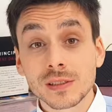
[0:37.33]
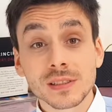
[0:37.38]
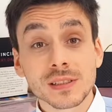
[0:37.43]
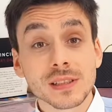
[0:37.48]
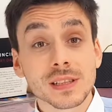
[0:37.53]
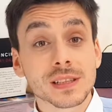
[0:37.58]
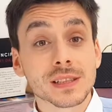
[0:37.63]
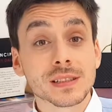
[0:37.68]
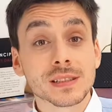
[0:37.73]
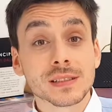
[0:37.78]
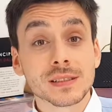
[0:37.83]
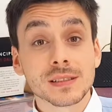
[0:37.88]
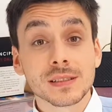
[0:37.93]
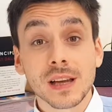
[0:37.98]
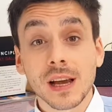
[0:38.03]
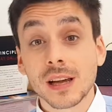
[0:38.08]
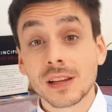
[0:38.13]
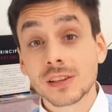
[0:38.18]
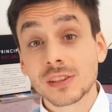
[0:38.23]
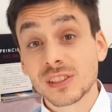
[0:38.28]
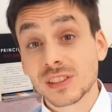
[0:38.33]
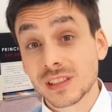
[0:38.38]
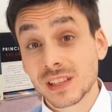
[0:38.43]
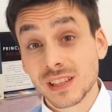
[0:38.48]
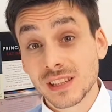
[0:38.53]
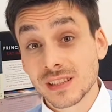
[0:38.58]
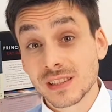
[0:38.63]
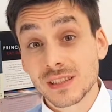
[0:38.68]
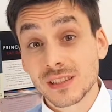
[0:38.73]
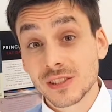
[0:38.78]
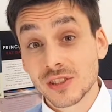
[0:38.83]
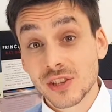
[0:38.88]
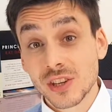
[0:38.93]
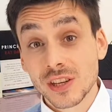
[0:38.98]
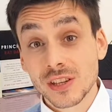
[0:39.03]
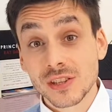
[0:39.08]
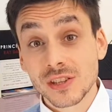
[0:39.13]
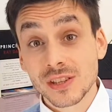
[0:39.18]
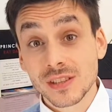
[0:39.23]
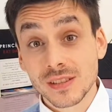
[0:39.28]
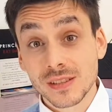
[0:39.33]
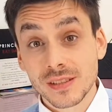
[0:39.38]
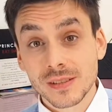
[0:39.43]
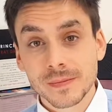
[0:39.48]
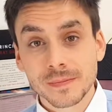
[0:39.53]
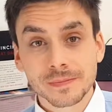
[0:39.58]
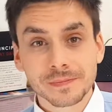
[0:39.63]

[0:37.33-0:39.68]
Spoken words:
and other text suggestions.